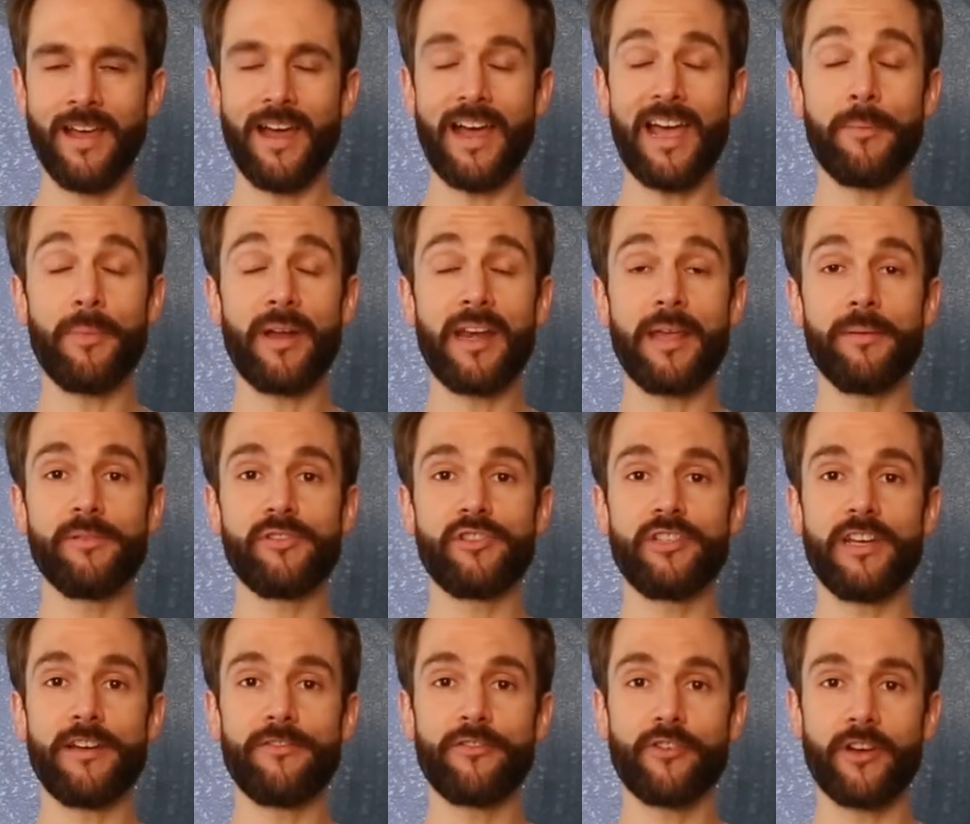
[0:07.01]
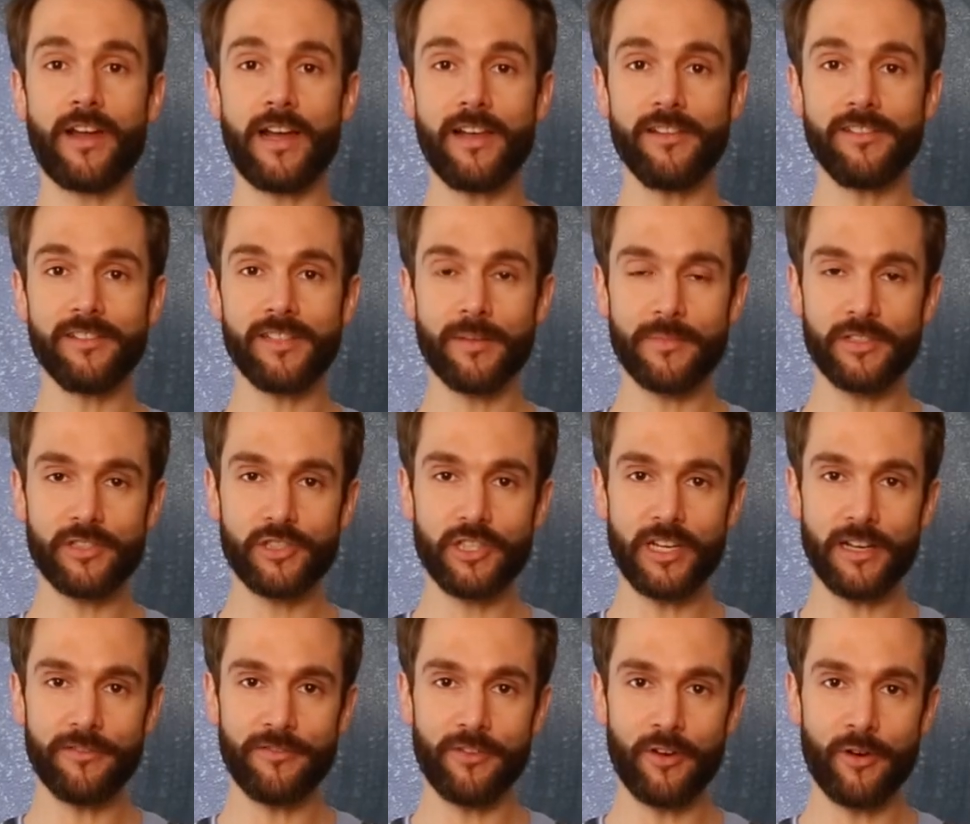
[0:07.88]
Hi, my name is Jeff Kraus. I'm the
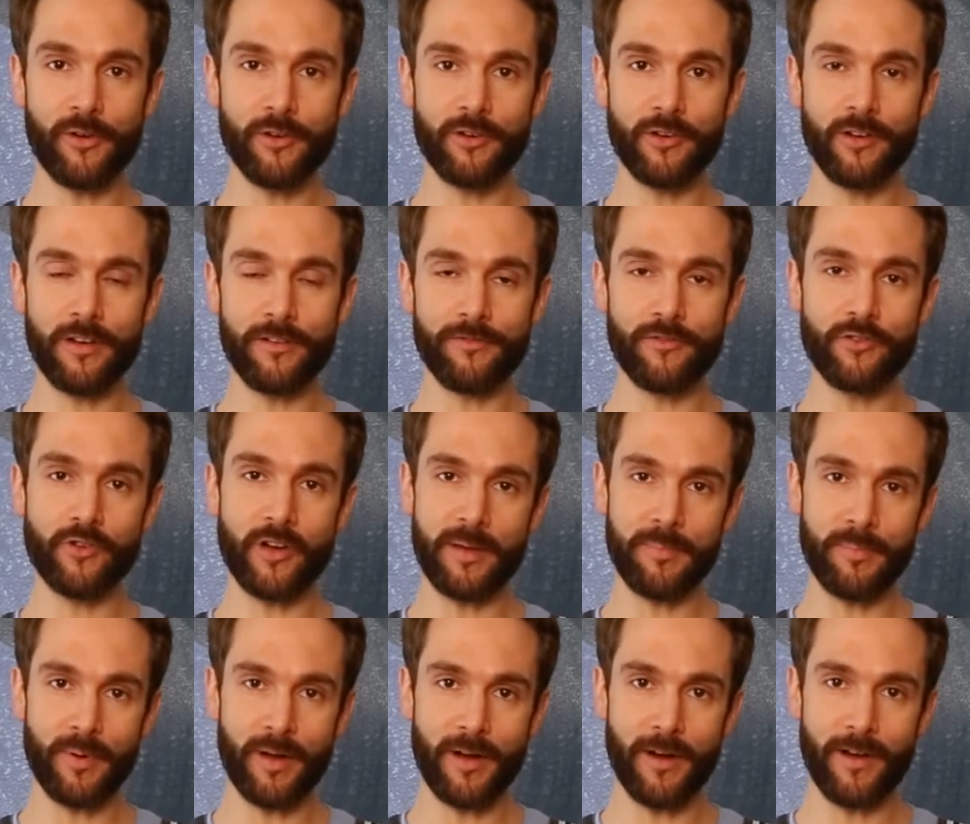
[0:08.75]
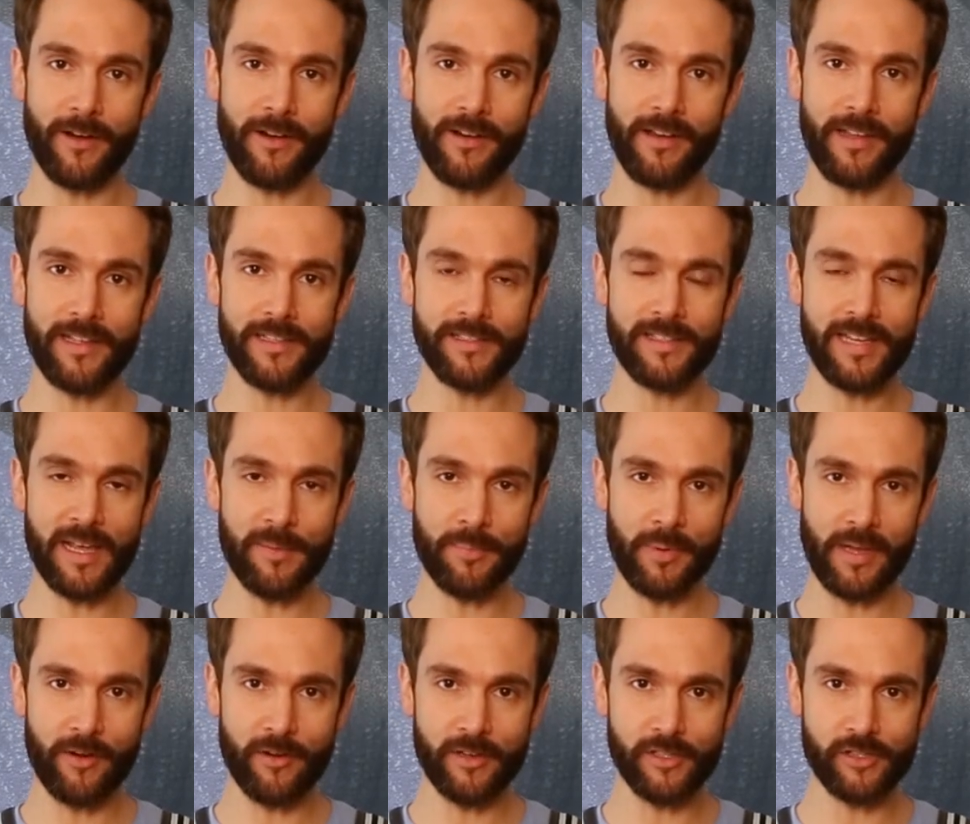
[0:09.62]
chef owner of Crêpe Bar in
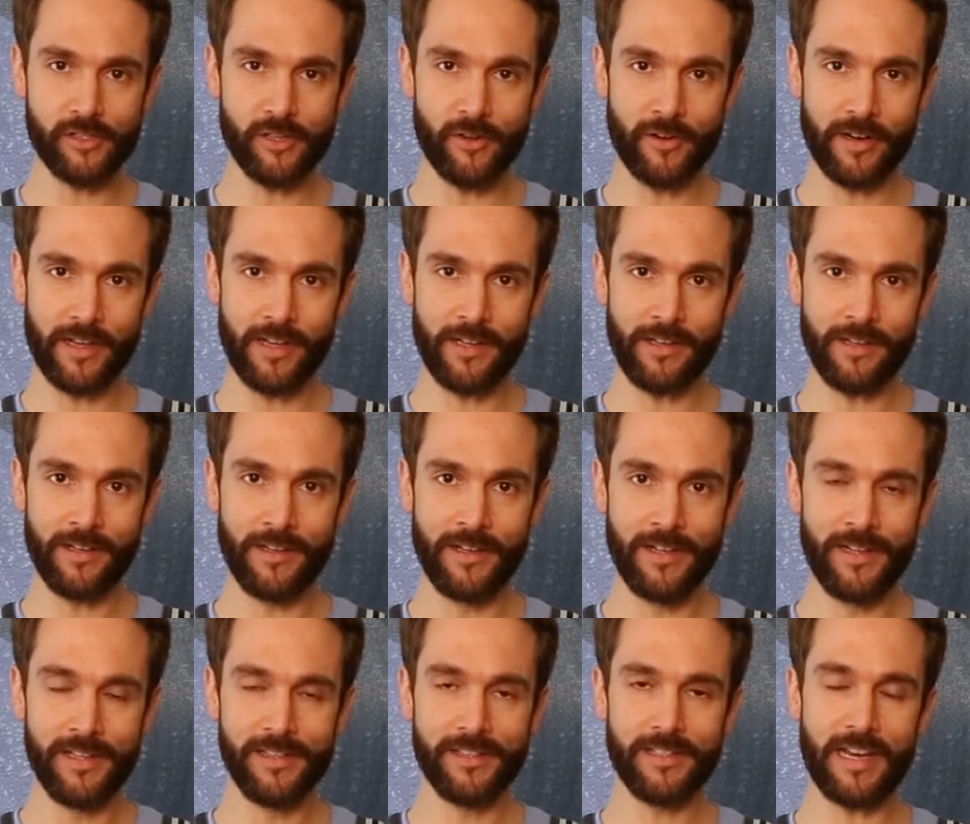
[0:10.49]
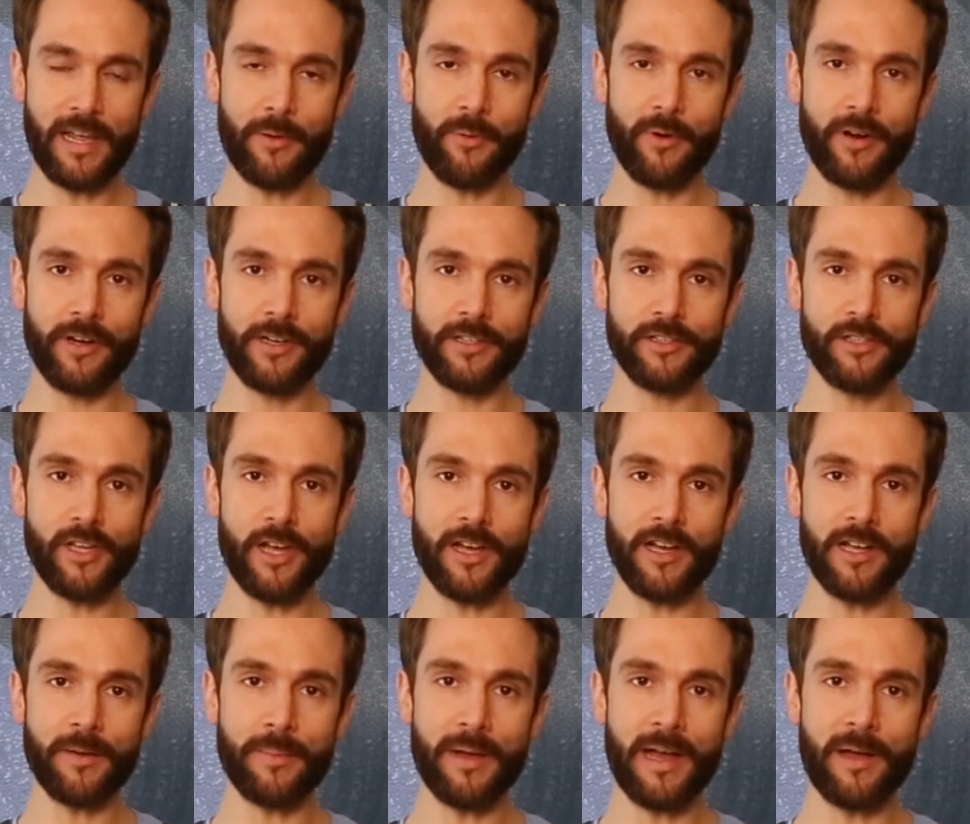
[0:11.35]
Tempe, Arizona. Today we're going to
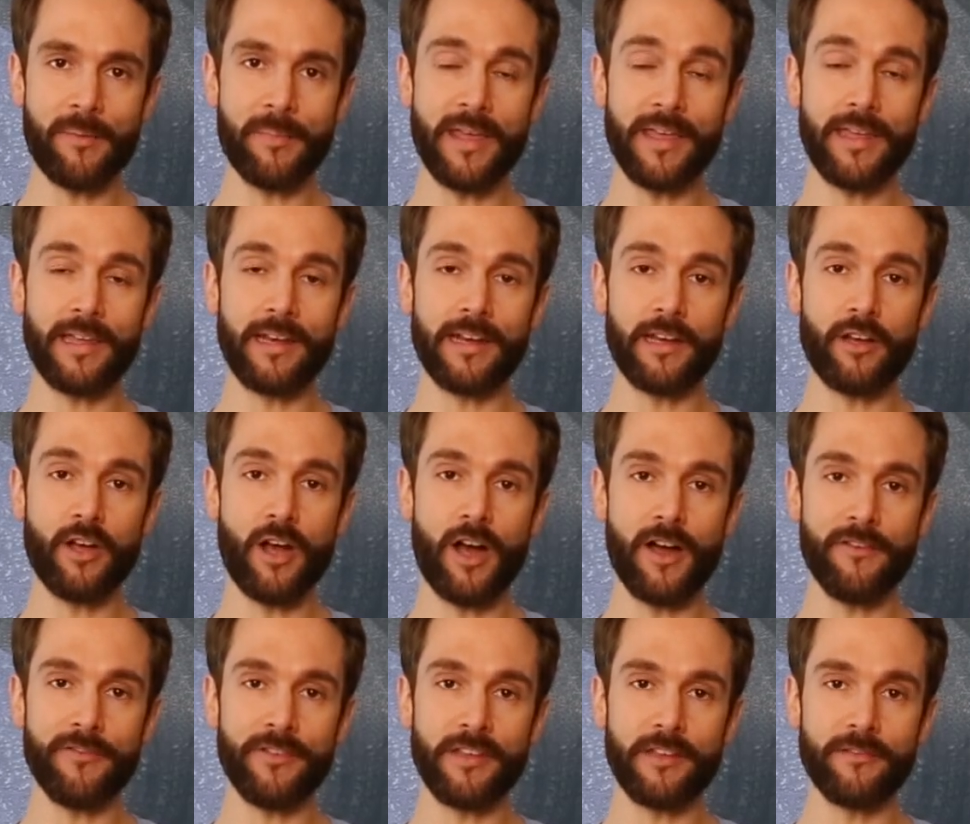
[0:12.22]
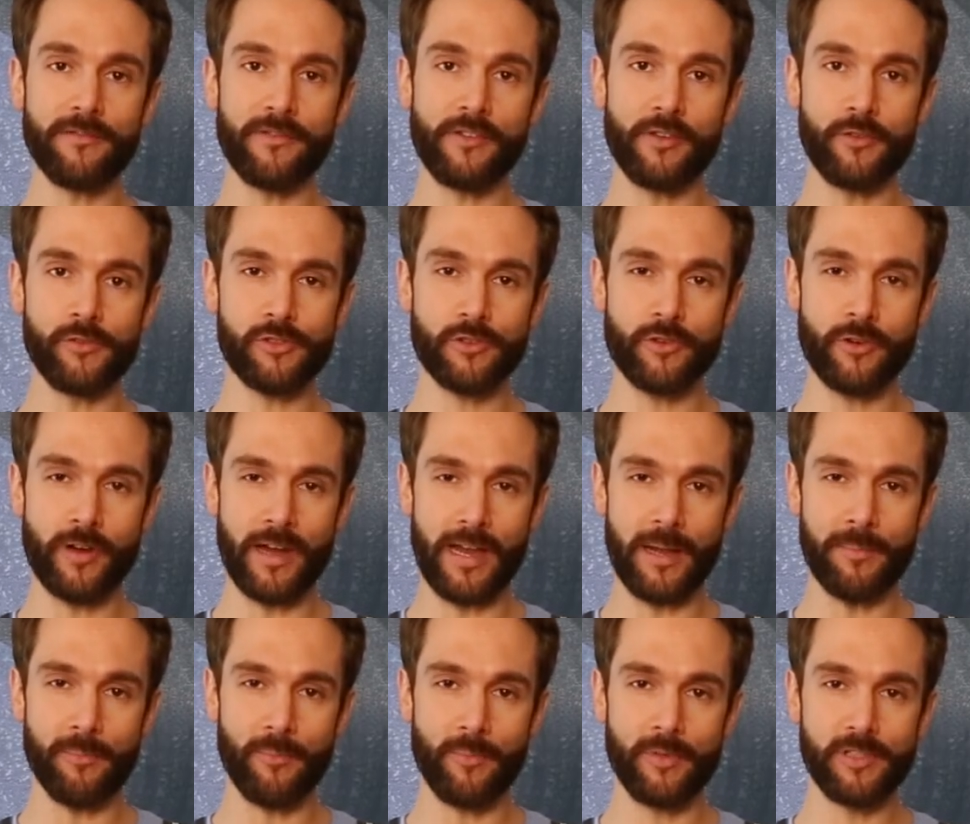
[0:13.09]
talk about making a coffee-infused
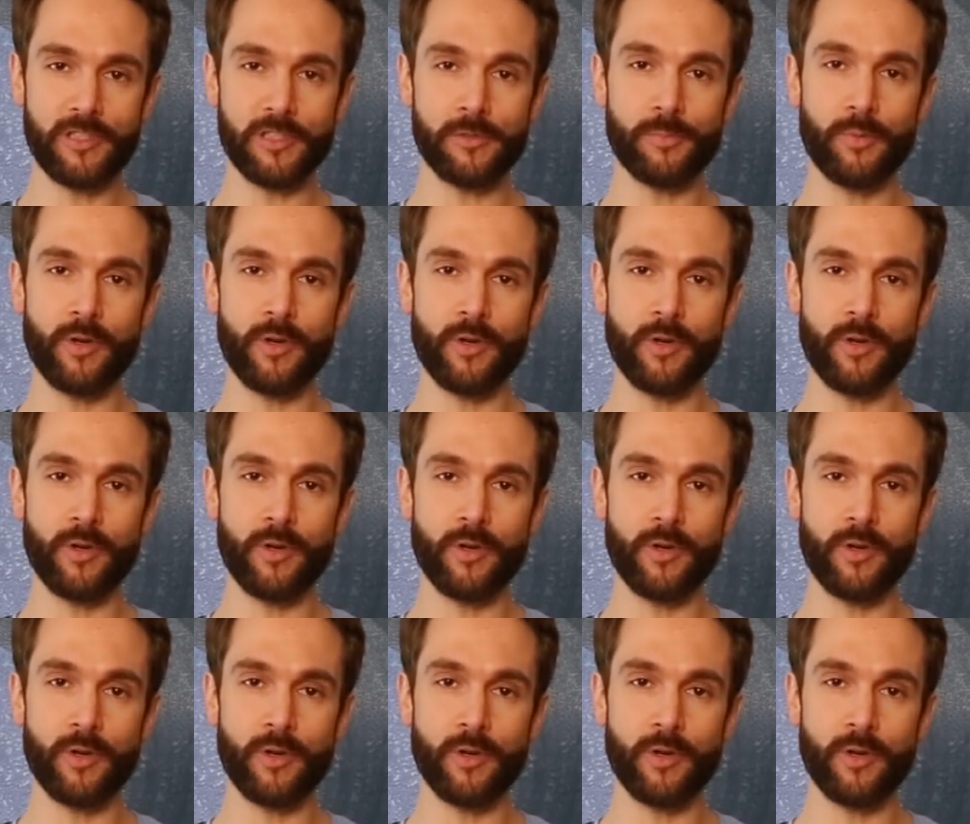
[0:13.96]
crepe, which is